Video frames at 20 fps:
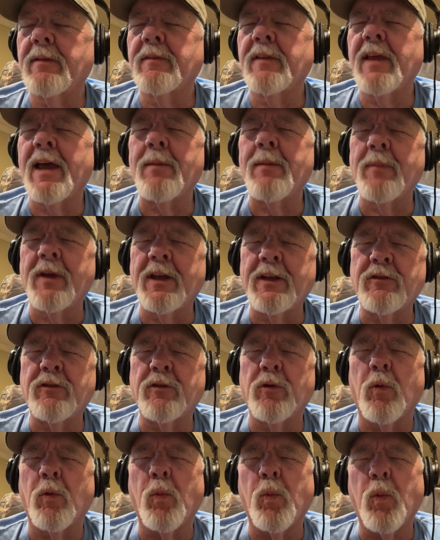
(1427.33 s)
That made
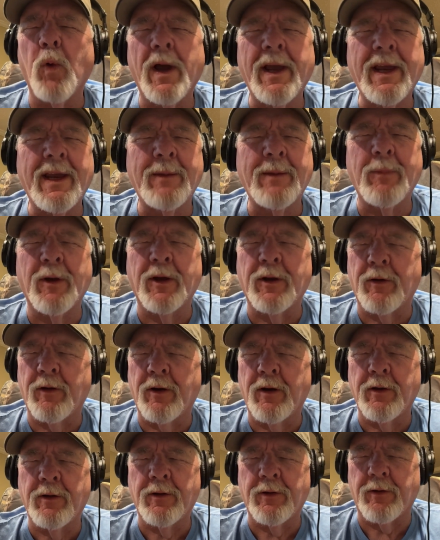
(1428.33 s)
you a way
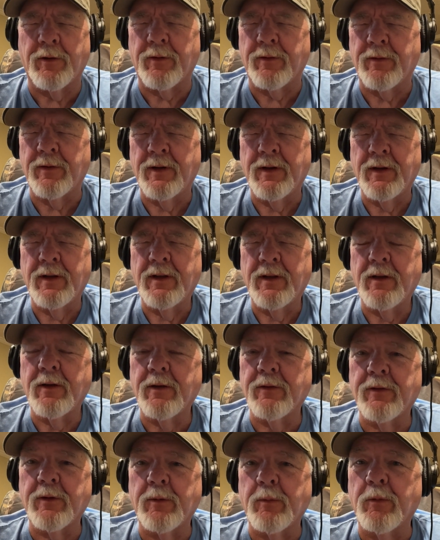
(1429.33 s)
better hunter
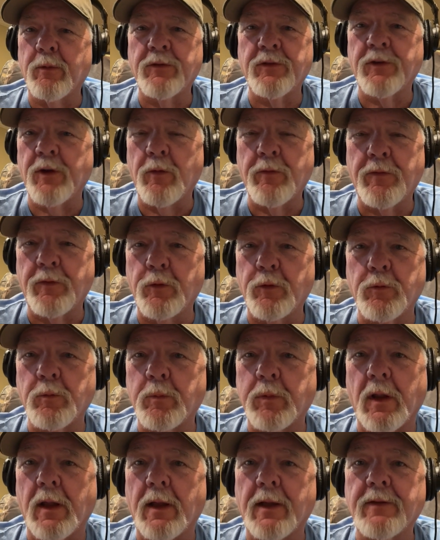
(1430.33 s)
because there was no
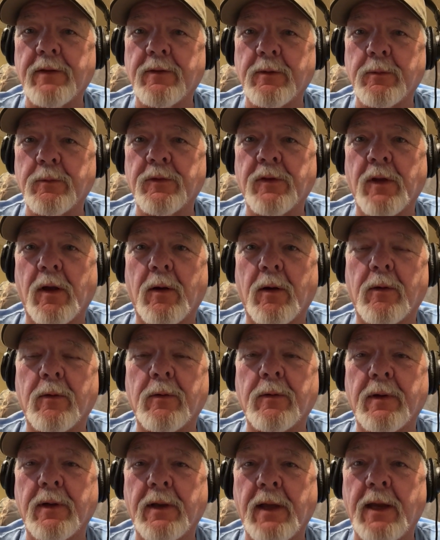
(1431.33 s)
food plots. It was
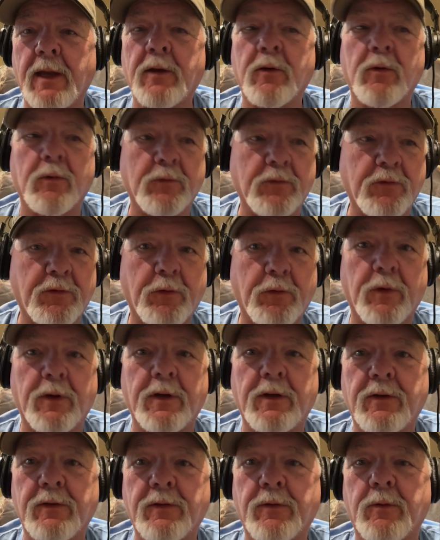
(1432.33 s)
all acorn
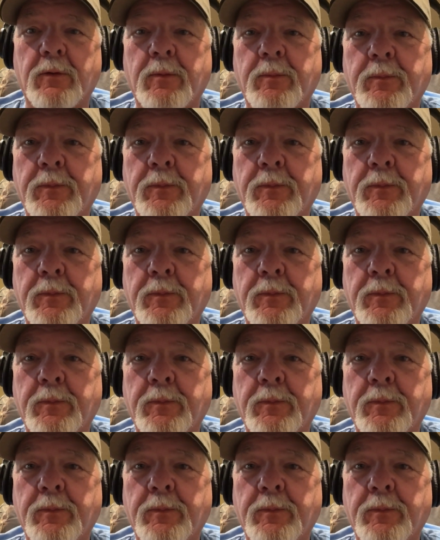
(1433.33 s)
trees or